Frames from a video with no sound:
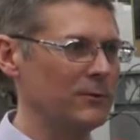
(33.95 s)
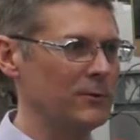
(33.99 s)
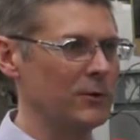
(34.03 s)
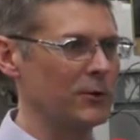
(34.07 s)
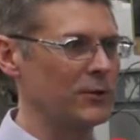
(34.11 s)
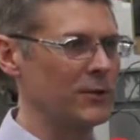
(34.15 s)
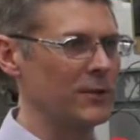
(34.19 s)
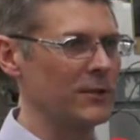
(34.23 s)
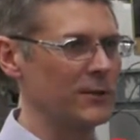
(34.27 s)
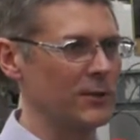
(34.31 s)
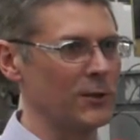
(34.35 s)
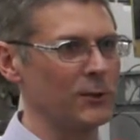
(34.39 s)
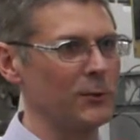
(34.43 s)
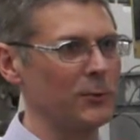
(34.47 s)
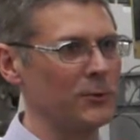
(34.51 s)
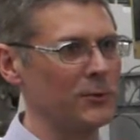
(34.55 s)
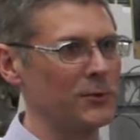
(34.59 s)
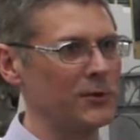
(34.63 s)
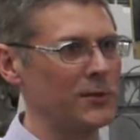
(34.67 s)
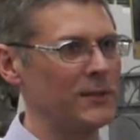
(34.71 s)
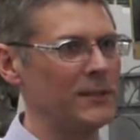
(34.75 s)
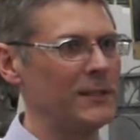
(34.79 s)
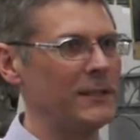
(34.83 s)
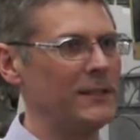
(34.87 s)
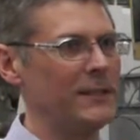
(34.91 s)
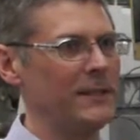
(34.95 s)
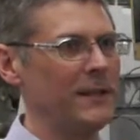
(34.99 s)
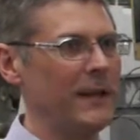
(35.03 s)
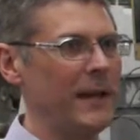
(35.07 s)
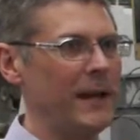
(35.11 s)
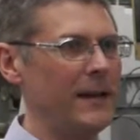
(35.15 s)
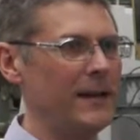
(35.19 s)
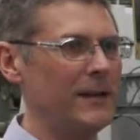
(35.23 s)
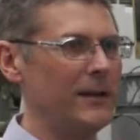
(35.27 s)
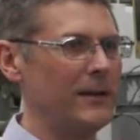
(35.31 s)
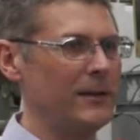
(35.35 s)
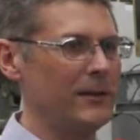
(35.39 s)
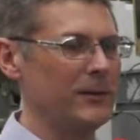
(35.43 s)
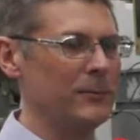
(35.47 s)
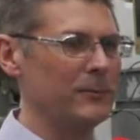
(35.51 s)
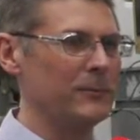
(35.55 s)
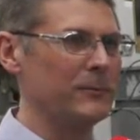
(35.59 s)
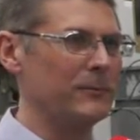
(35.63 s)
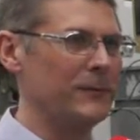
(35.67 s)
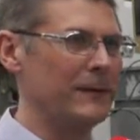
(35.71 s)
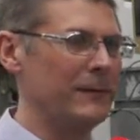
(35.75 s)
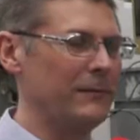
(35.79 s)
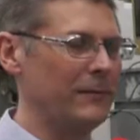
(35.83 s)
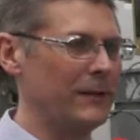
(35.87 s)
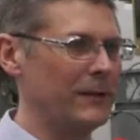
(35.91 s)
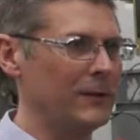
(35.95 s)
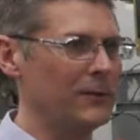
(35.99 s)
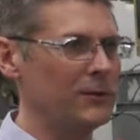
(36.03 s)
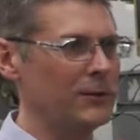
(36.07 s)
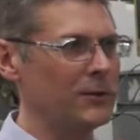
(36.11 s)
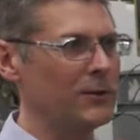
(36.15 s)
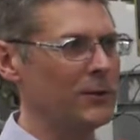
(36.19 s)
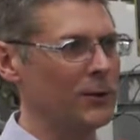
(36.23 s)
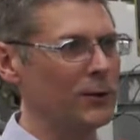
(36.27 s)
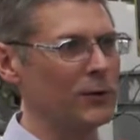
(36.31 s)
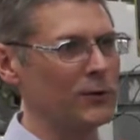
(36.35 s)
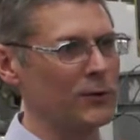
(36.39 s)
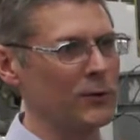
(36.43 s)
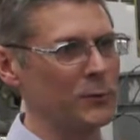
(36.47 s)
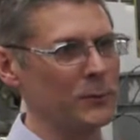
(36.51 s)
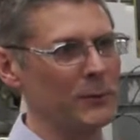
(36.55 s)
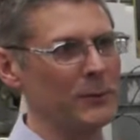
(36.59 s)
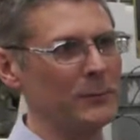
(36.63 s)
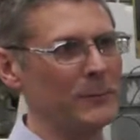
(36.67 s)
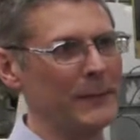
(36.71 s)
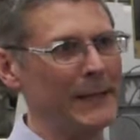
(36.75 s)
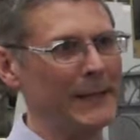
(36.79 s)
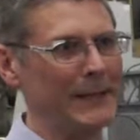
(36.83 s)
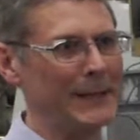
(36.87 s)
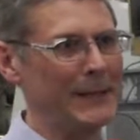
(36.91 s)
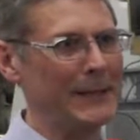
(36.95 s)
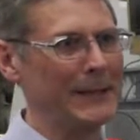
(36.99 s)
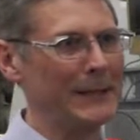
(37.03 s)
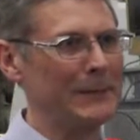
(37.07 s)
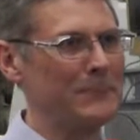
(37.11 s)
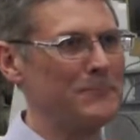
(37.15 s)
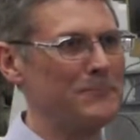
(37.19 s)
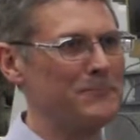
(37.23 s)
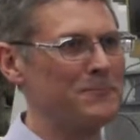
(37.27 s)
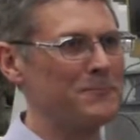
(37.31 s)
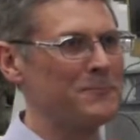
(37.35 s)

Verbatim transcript: cutting tools. If it cuts, we'll make it.